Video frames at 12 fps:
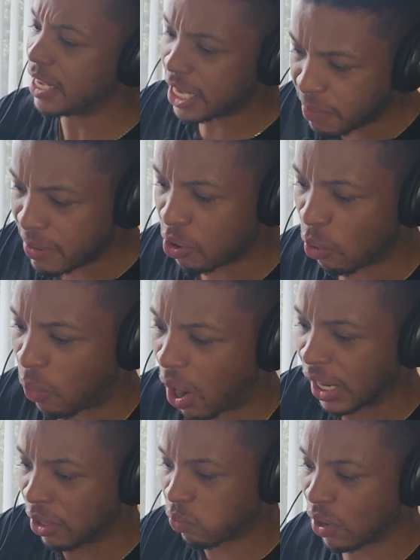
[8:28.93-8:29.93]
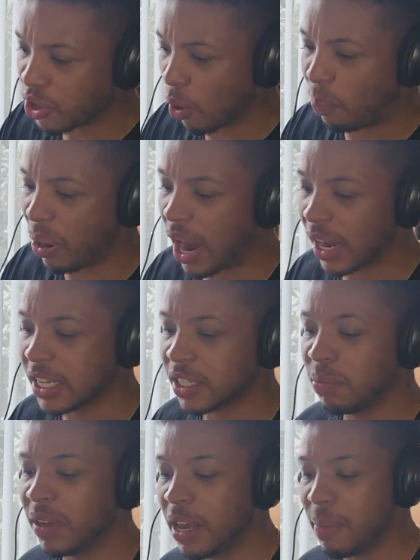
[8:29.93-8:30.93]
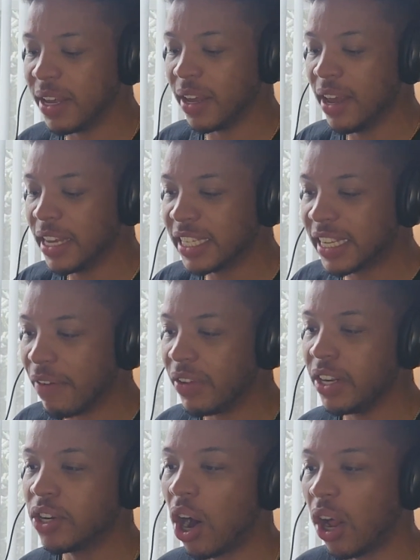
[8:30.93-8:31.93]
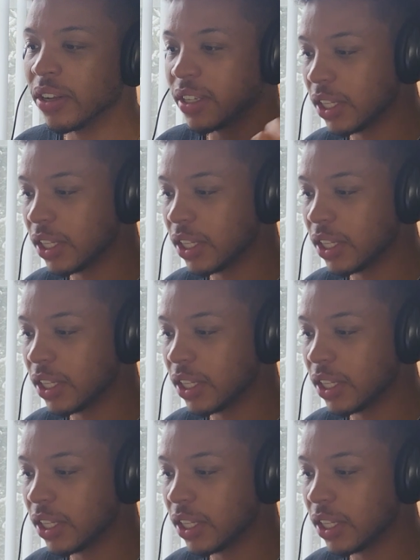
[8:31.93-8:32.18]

Give me your wallet. Run your pockets. Give me $70.